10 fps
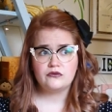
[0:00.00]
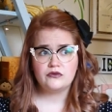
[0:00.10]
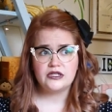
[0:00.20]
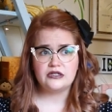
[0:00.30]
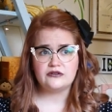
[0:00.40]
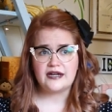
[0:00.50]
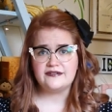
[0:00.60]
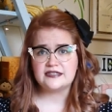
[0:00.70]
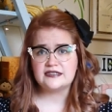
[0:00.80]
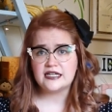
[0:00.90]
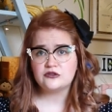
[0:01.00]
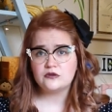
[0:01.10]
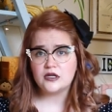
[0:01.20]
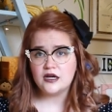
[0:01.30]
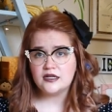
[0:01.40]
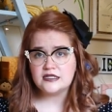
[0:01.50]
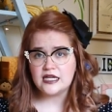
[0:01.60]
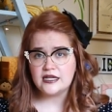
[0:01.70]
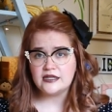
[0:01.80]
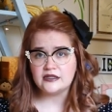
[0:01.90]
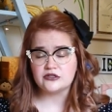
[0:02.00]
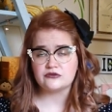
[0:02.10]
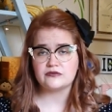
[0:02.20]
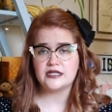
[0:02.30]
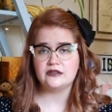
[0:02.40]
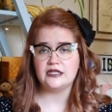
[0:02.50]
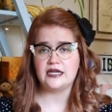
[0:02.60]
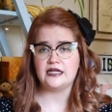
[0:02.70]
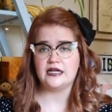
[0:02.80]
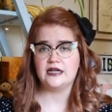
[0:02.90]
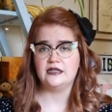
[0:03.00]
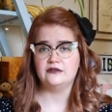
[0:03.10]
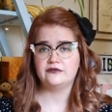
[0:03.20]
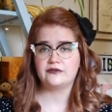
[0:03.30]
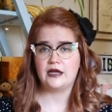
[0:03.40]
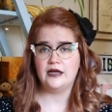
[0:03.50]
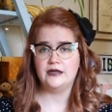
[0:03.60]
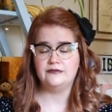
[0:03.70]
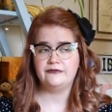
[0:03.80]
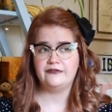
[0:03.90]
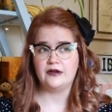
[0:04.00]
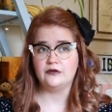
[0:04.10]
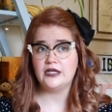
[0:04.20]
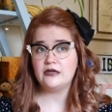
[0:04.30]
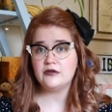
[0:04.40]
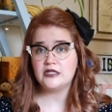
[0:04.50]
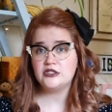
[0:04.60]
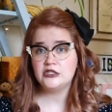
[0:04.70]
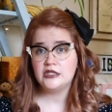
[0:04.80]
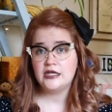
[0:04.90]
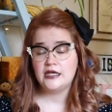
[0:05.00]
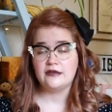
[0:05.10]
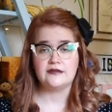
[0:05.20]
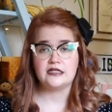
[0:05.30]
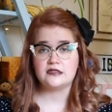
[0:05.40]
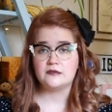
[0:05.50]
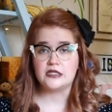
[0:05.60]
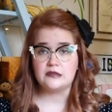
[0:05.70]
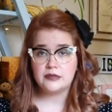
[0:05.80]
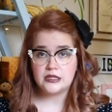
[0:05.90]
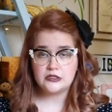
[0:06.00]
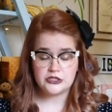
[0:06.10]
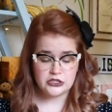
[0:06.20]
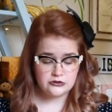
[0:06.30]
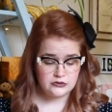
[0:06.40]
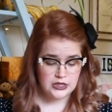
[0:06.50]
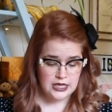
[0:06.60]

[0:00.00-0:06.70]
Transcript: really graphic sexual content. There's rarely any kind of um, foul language, if that's something that bothers you.